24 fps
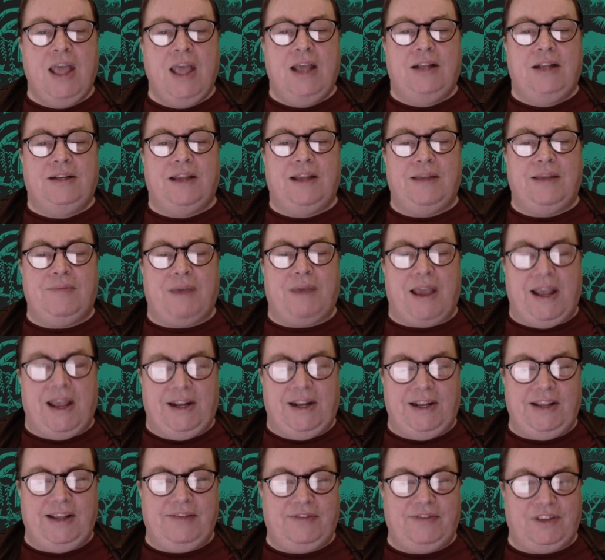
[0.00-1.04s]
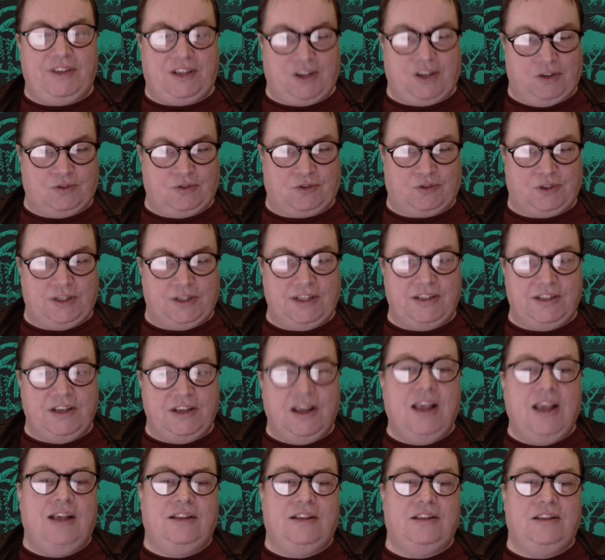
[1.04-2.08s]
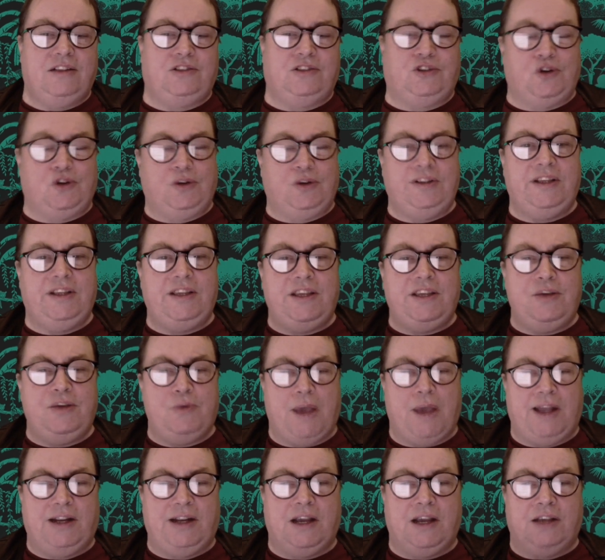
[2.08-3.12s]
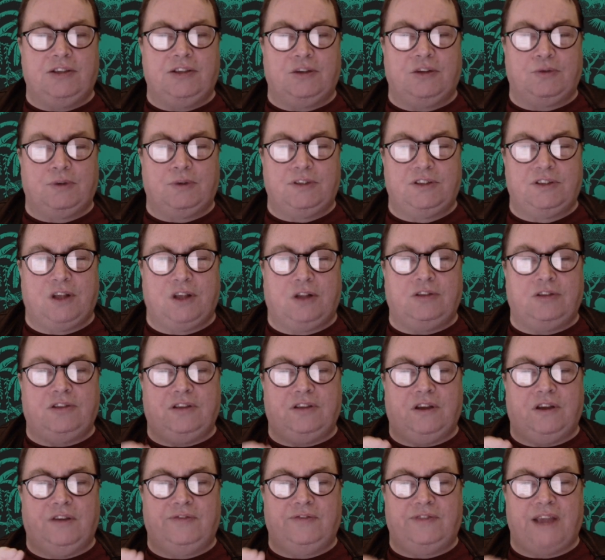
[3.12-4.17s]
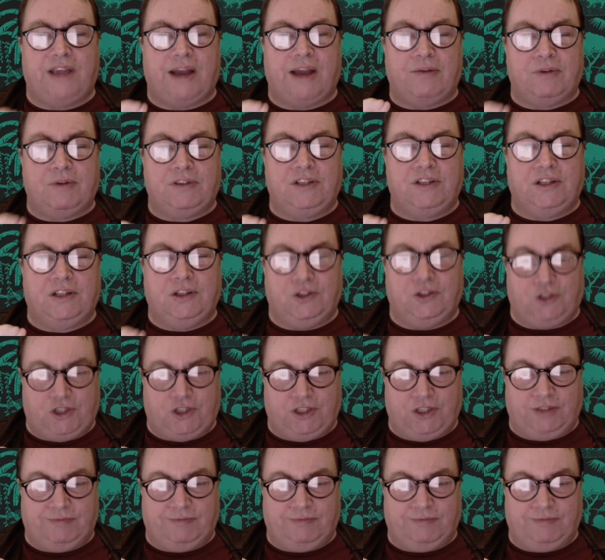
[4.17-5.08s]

Name any of the countries that joined the UN as a result of that resolution.